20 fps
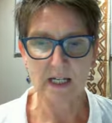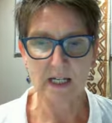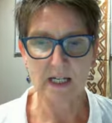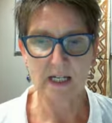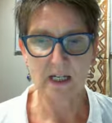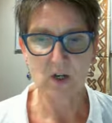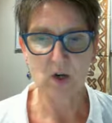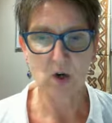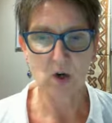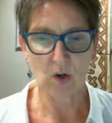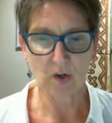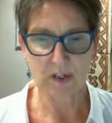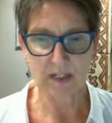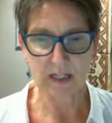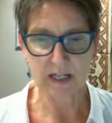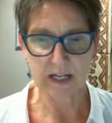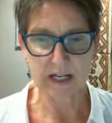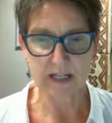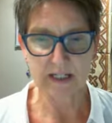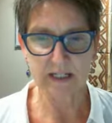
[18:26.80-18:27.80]
in the
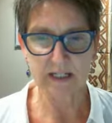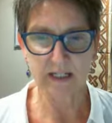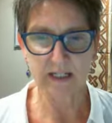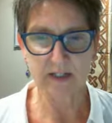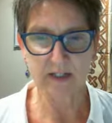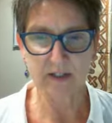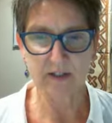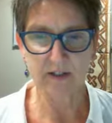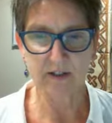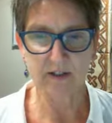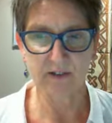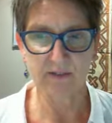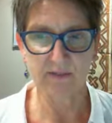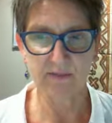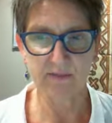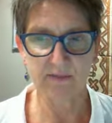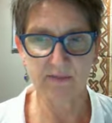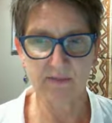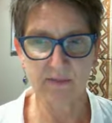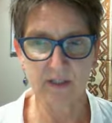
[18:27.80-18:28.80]
context
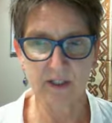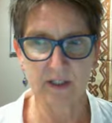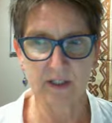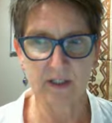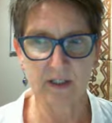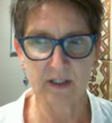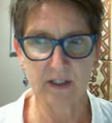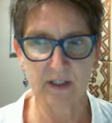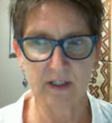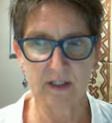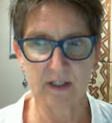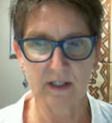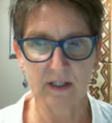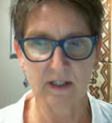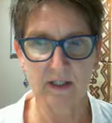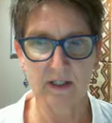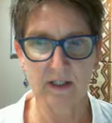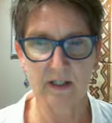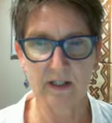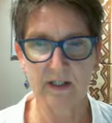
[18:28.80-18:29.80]
of
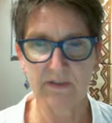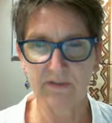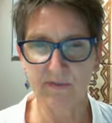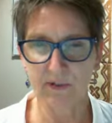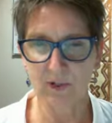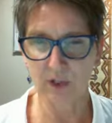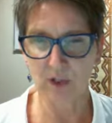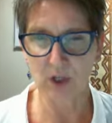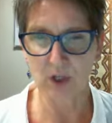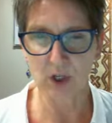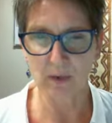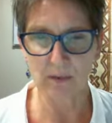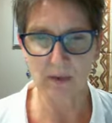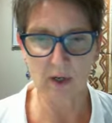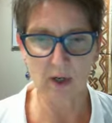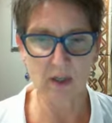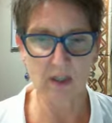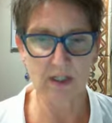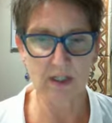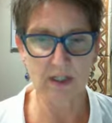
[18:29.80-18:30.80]
the different
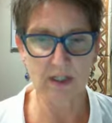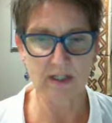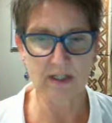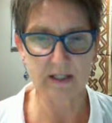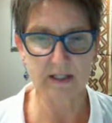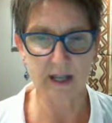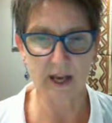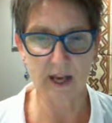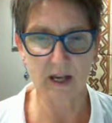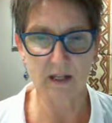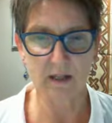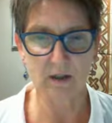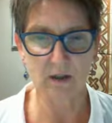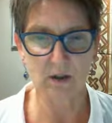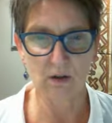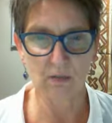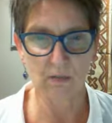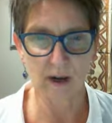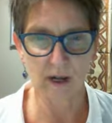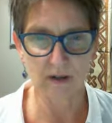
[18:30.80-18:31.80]
terminologies that
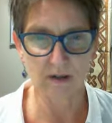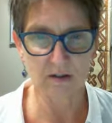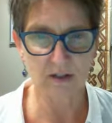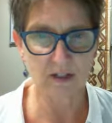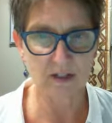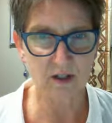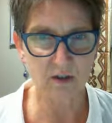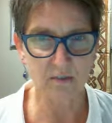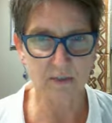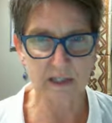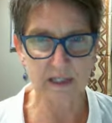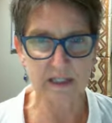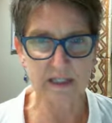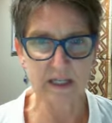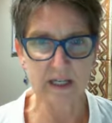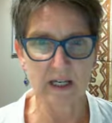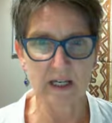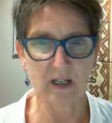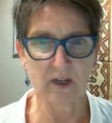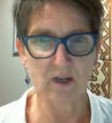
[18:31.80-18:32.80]
you may also be
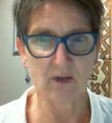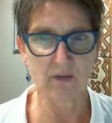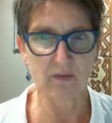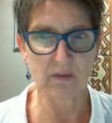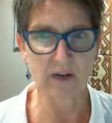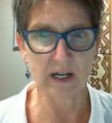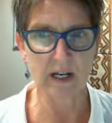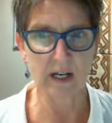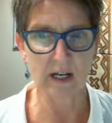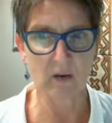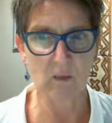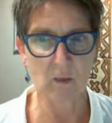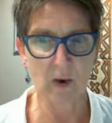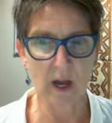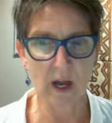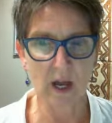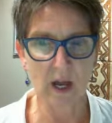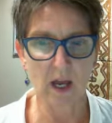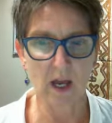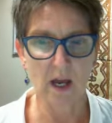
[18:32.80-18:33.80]
seeing in your reading,
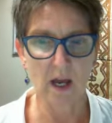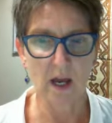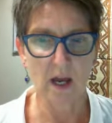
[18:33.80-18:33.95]
where